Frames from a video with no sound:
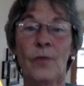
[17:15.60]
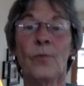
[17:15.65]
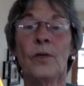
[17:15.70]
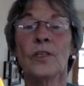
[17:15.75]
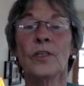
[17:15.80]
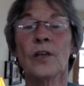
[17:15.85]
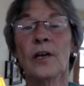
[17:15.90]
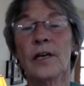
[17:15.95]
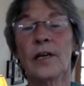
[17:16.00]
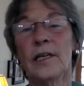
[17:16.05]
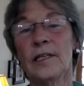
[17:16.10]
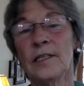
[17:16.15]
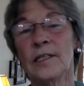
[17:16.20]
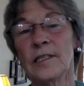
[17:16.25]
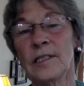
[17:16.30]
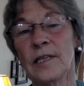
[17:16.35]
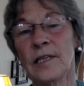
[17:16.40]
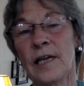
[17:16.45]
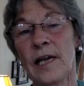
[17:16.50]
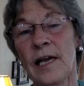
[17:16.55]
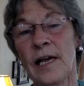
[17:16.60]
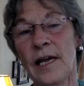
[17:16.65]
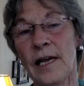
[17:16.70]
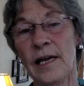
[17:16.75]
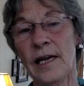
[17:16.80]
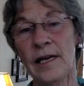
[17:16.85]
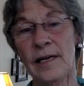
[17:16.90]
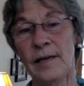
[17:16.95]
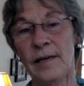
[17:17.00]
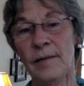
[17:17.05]
with which I can
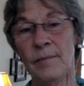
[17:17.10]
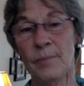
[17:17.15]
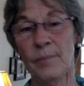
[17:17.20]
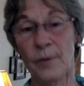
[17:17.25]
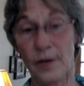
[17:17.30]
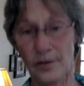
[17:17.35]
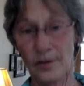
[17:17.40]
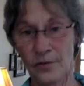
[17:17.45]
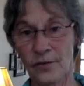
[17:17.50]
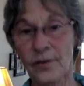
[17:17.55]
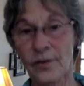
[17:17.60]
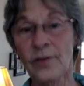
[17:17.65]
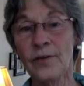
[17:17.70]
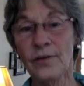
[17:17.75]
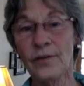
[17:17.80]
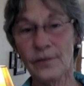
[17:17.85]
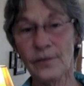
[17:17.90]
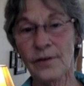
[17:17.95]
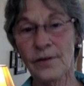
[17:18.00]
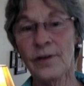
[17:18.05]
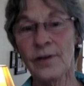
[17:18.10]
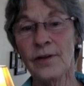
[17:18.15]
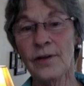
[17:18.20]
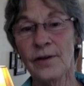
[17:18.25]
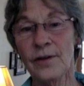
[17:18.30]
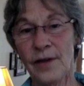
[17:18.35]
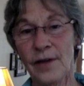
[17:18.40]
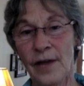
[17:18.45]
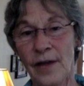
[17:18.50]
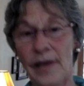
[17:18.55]
stay present
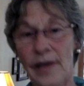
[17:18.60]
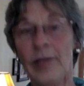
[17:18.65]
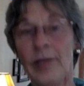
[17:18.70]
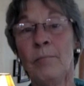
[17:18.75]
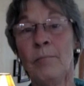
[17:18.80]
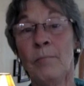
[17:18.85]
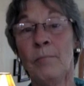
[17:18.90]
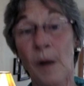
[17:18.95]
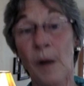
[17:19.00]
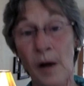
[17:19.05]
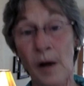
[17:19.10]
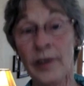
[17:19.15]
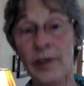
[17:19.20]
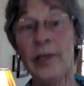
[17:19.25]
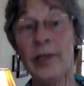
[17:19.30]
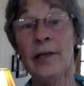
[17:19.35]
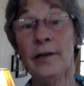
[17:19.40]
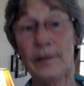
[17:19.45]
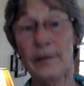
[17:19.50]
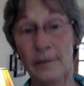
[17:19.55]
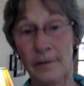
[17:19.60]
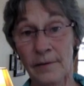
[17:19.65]
and embodied.